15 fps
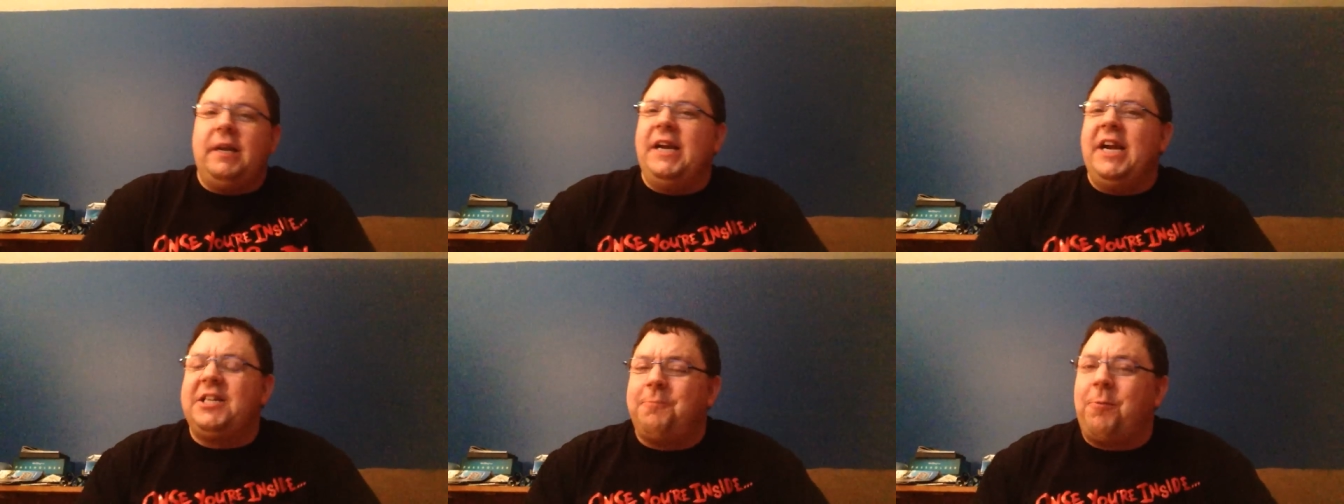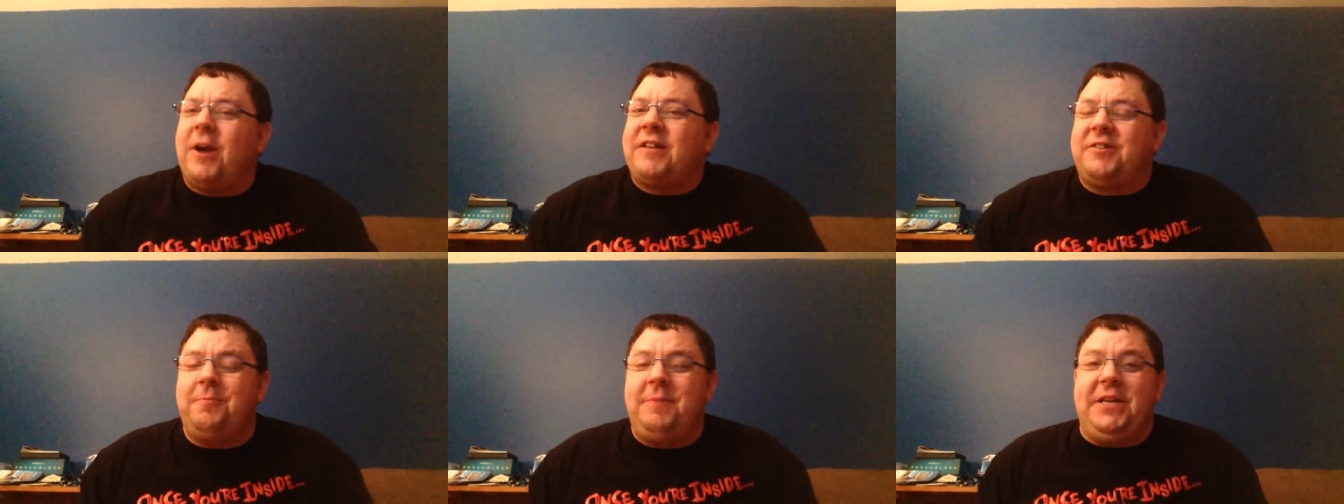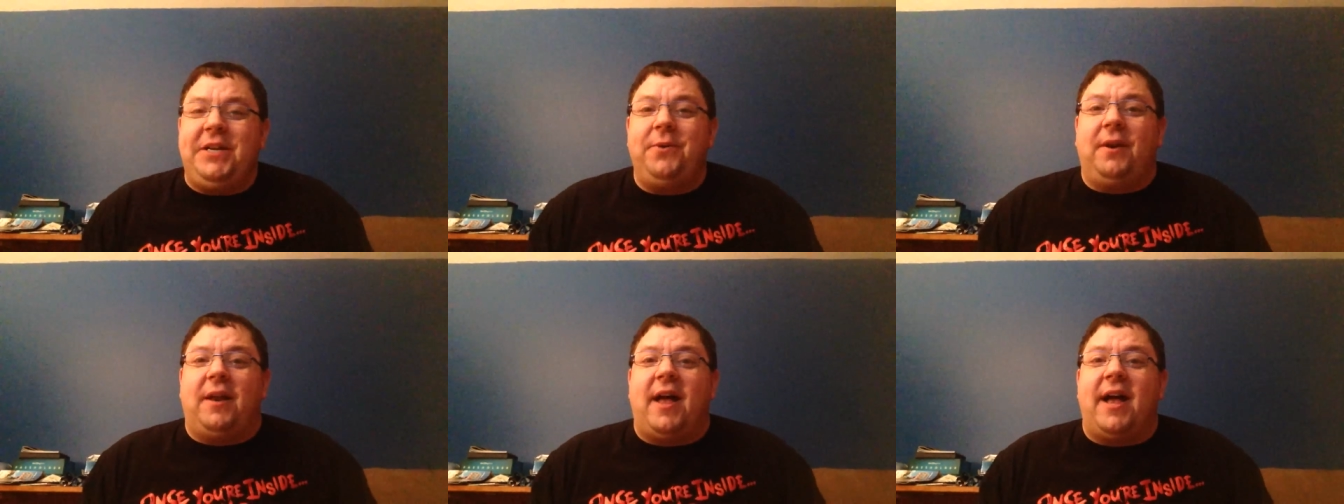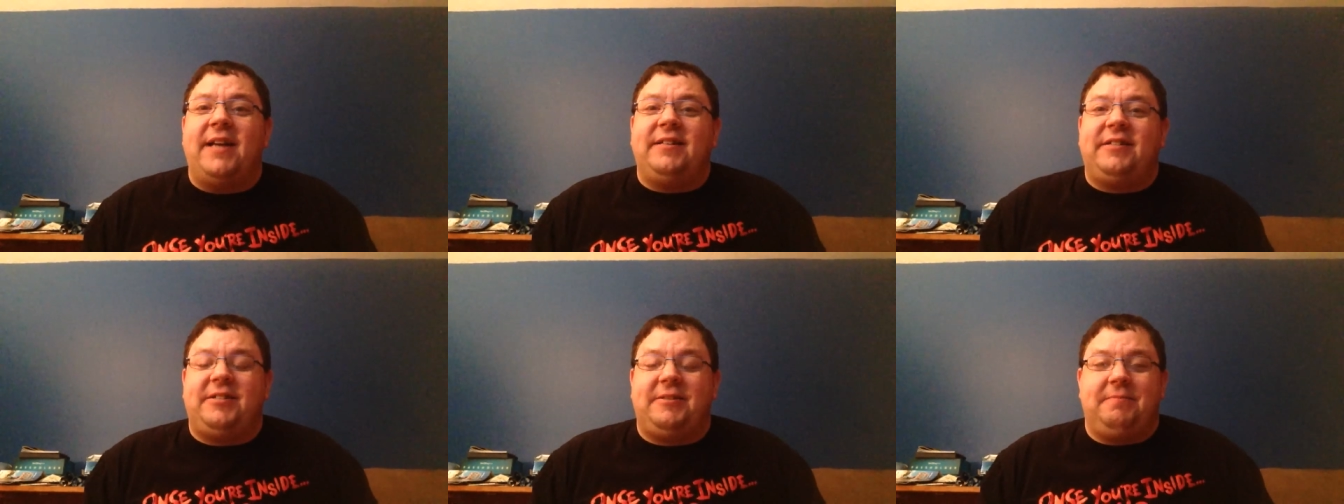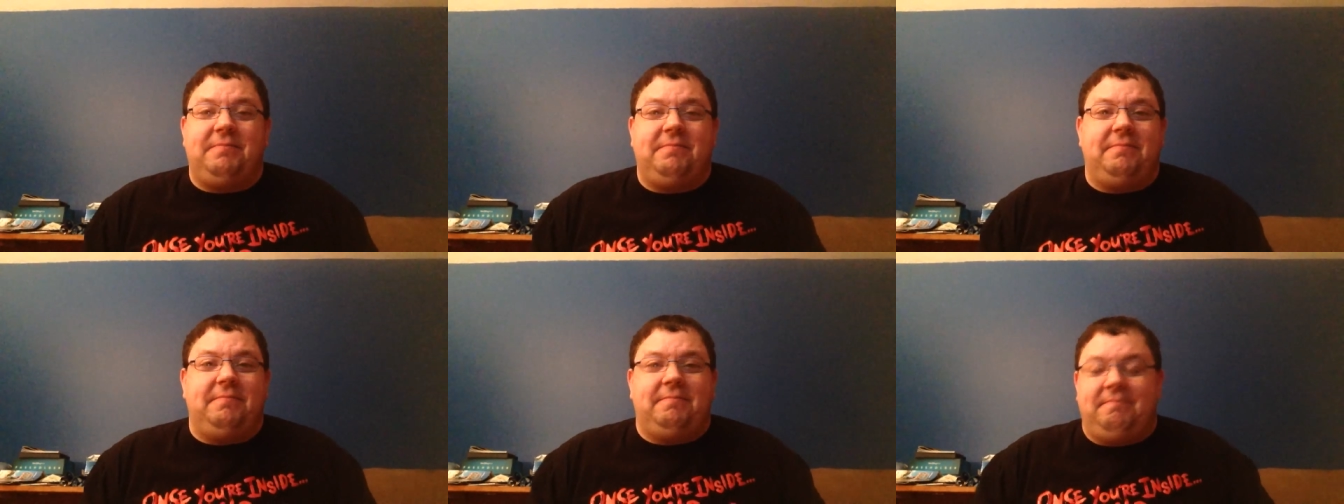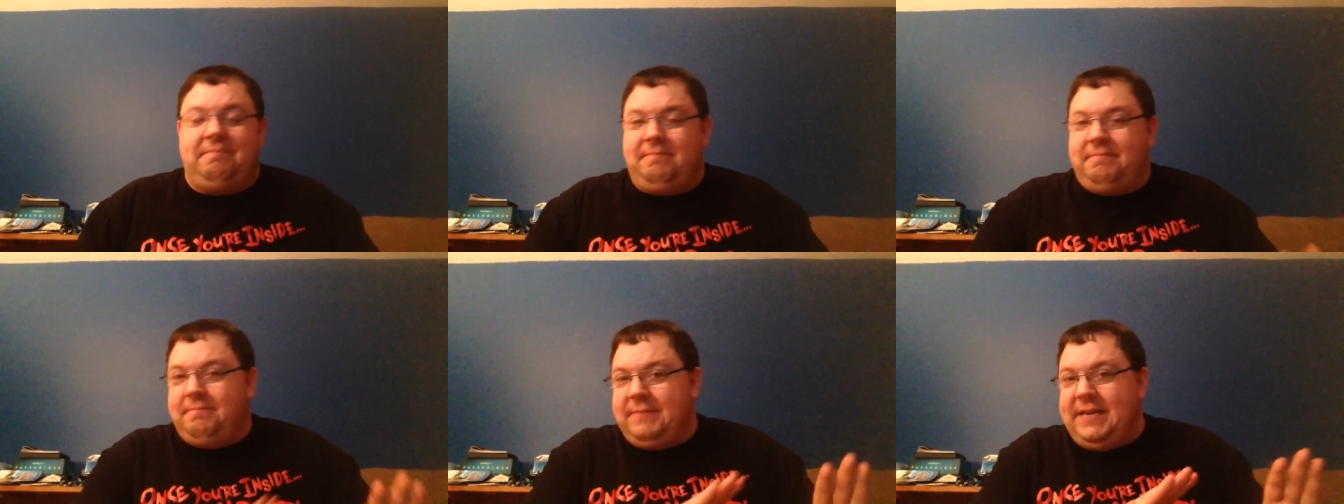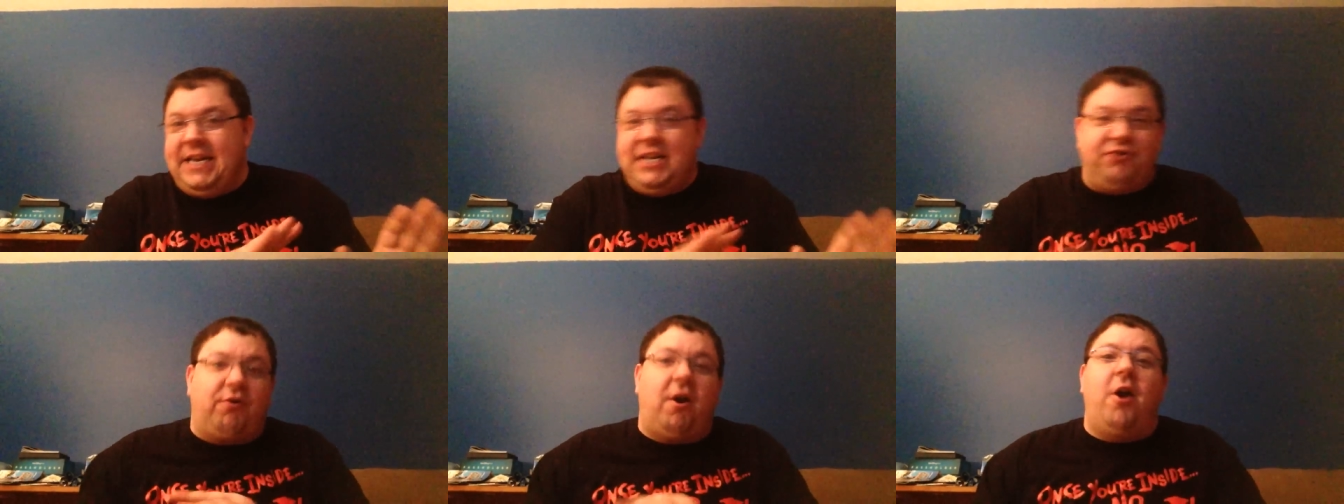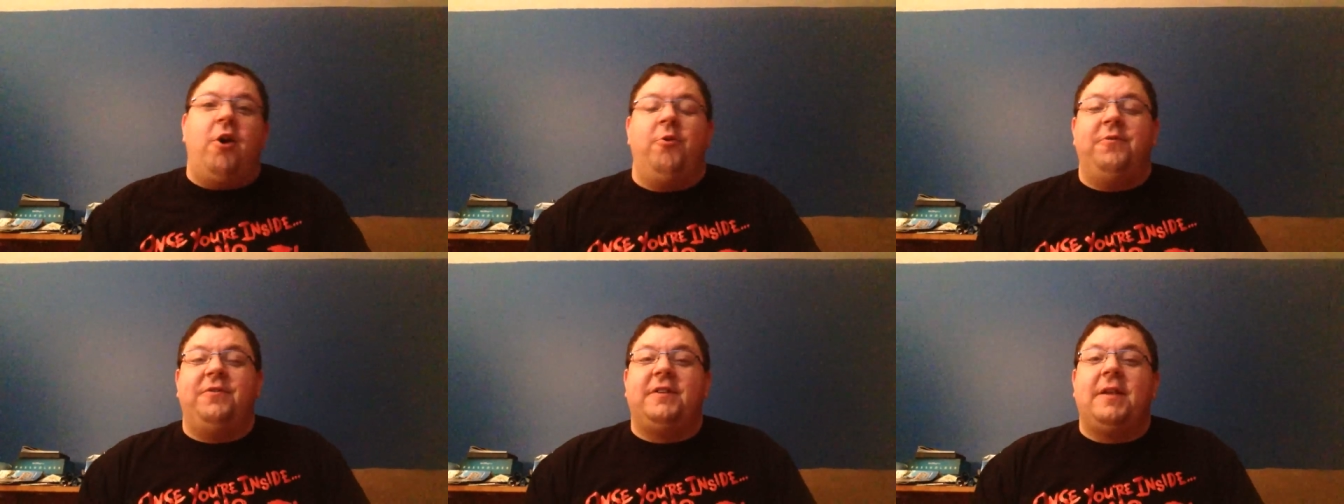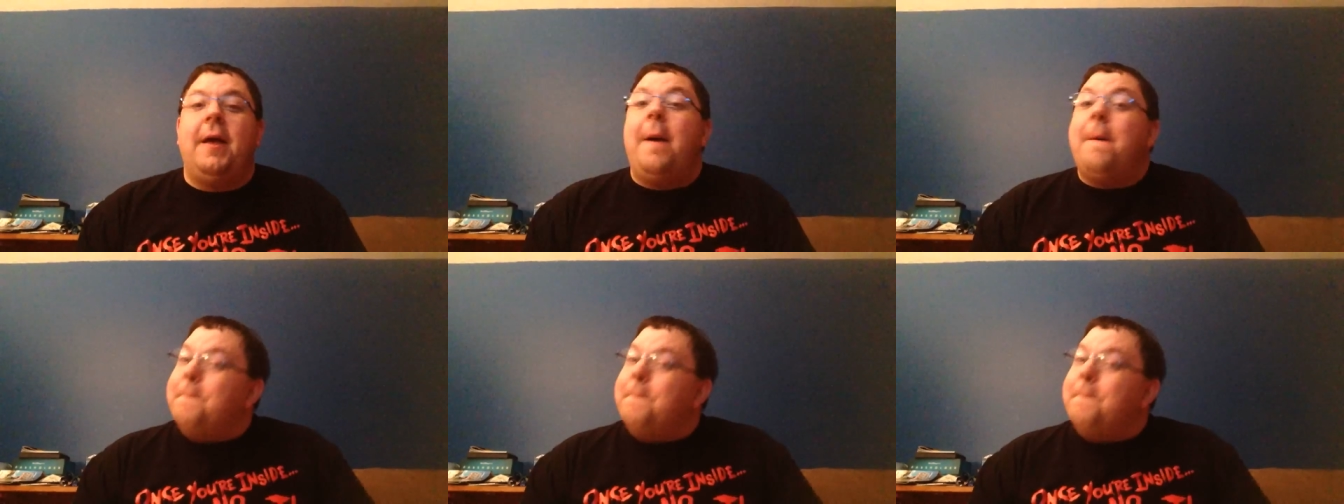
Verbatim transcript: Express will be utilized in droves,